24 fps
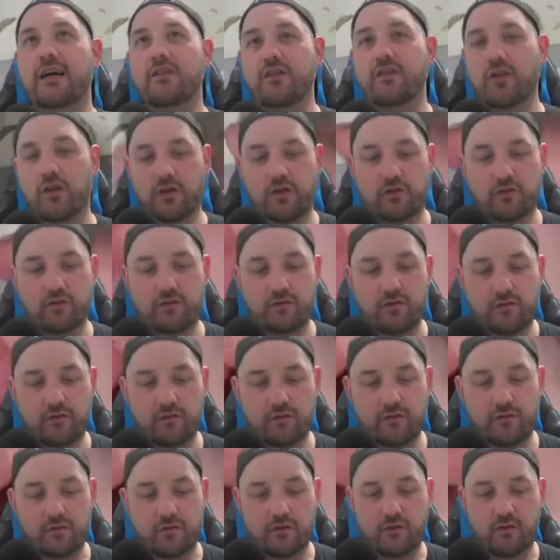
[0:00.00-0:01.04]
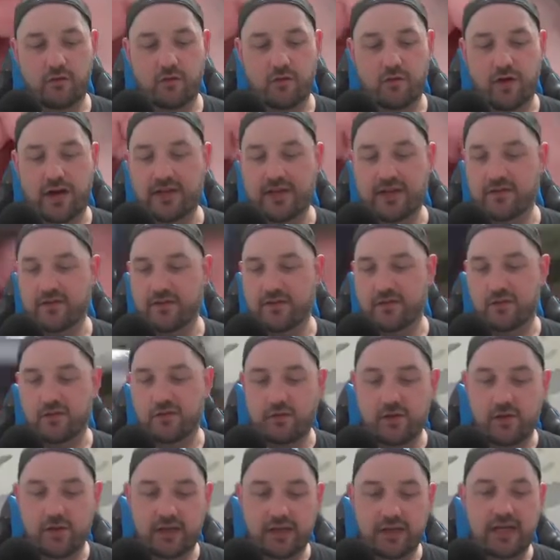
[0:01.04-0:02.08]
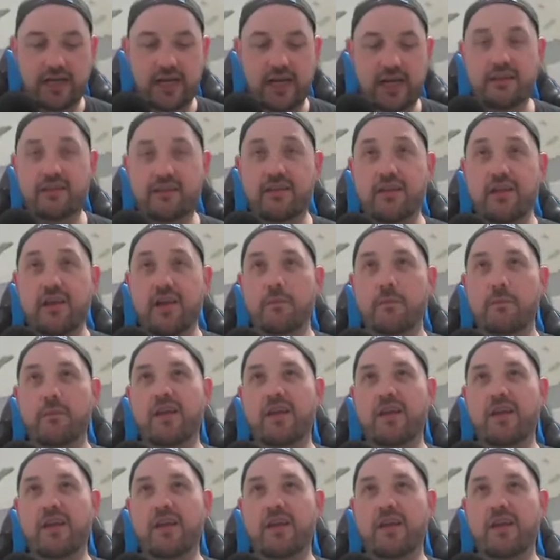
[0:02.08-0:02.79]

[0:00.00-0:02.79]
so great for drawing cards.